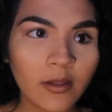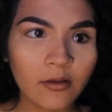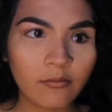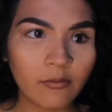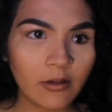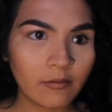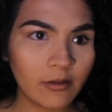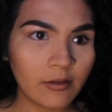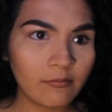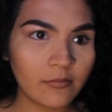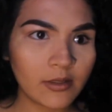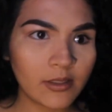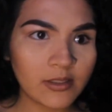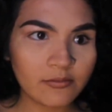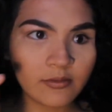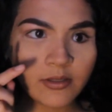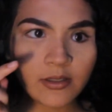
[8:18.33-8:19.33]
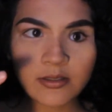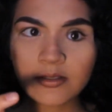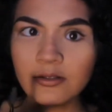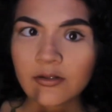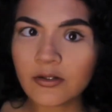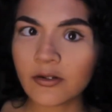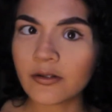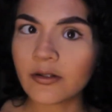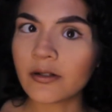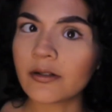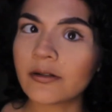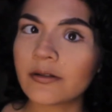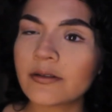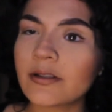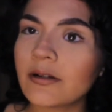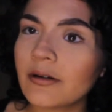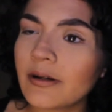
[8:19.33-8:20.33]
like one of them, this one does look darker,
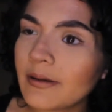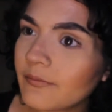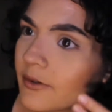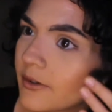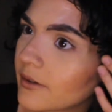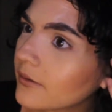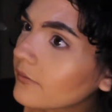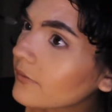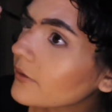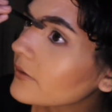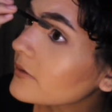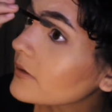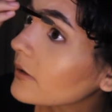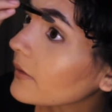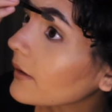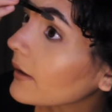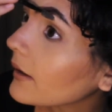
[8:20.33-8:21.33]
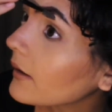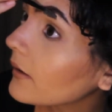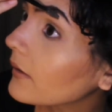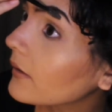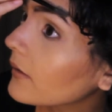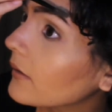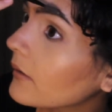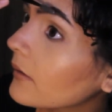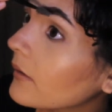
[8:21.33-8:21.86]
so I'm very confused on that.